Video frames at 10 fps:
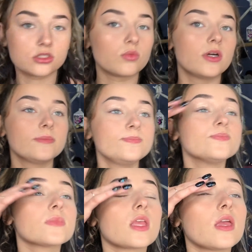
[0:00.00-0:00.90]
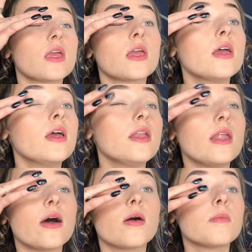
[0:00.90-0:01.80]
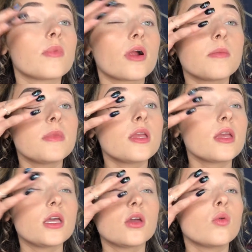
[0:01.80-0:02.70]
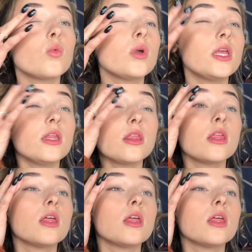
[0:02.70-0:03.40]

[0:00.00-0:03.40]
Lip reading: one, and now I'm priming with